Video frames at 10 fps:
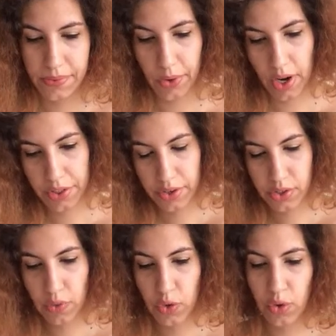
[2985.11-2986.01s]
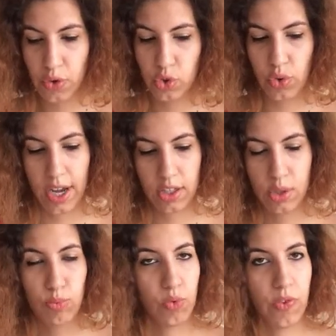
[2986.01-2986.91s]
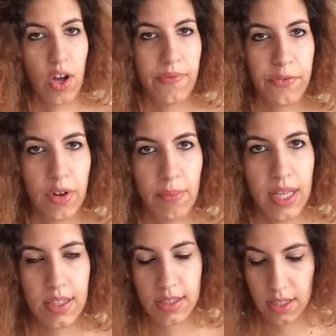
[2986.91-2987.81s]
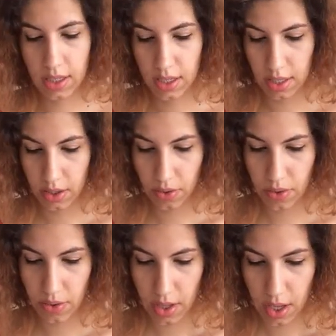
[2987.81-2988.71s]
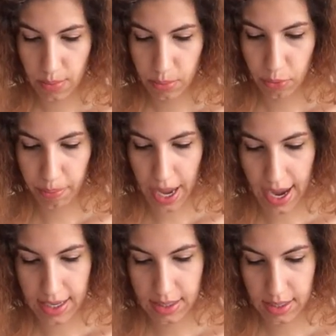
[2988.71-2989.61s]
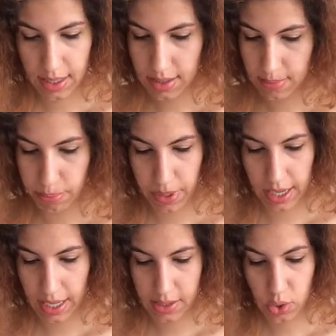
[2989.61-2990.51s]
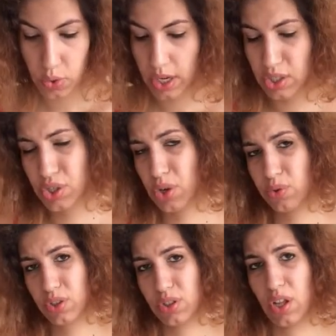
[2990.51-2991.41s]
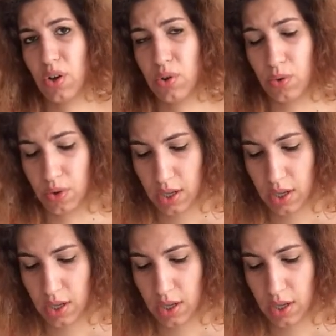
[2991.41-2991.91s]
For others of you, you're trying to move on from it and heal, move past it, but it's going so slow,